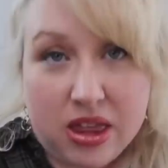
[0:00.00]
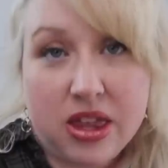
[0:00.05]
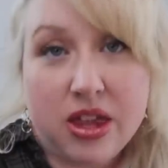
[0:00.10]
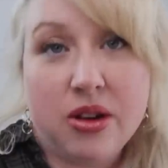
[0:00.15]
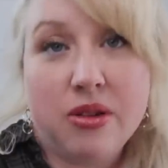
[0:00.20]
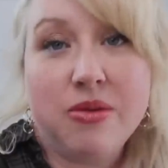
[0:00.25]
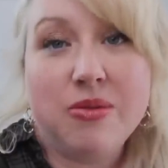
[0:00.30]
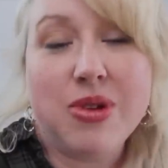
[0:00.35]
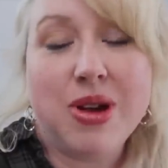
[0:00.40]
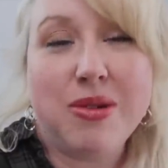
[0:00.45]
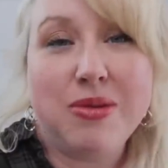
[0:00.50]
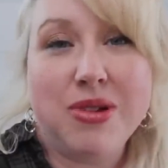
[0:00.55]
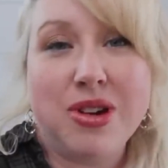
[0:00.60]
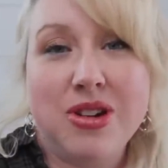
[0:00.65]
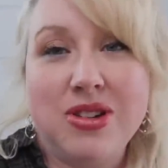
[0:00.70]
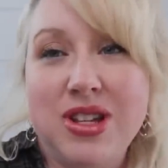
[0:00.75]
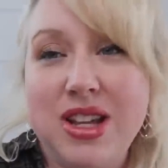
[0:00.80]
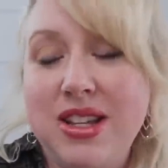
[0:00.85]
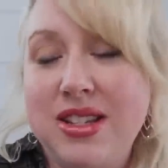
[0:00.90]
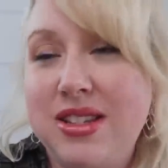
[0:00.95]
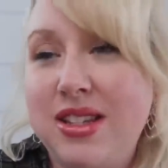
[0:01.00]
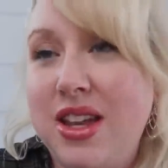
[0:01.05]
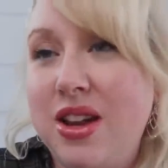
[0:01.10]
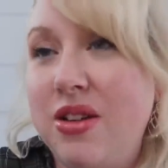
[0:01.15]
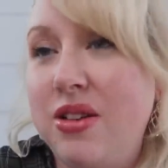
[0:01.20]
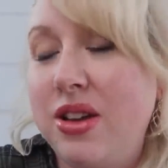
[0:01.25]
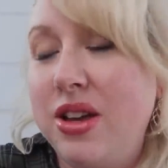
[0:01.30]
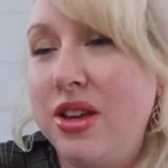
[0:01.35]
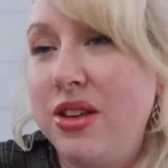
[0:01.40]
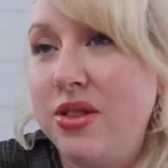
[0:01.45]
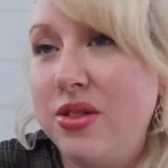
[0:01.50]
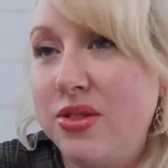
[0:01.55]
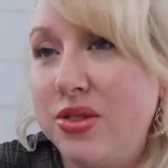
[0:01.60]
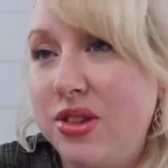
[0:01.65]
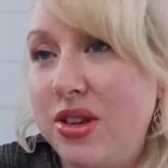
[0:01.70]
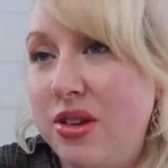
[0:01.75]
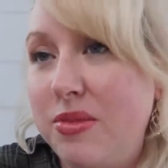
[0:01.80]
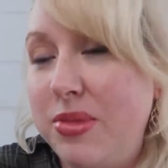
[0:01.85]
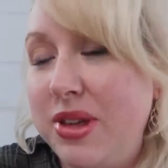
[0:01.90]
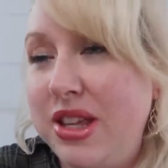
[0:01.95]
and then around our desk area,
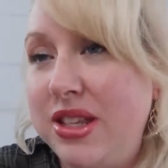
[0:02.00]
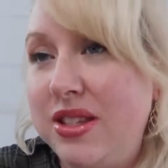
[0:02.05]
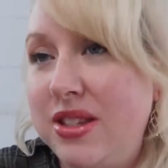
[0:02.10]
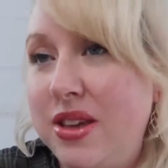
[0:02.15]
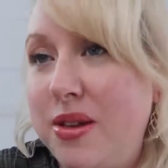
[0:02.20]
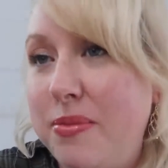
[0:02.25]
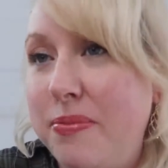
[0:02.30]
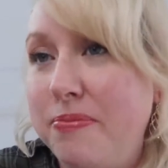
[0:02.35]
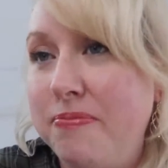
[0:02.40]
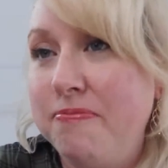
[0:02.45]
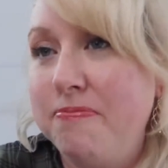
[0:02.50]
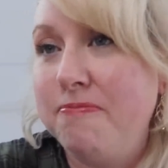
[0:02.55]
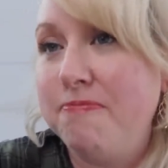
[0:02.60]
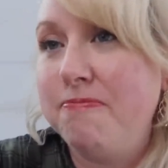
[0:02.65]
there's going to be some. Yeah,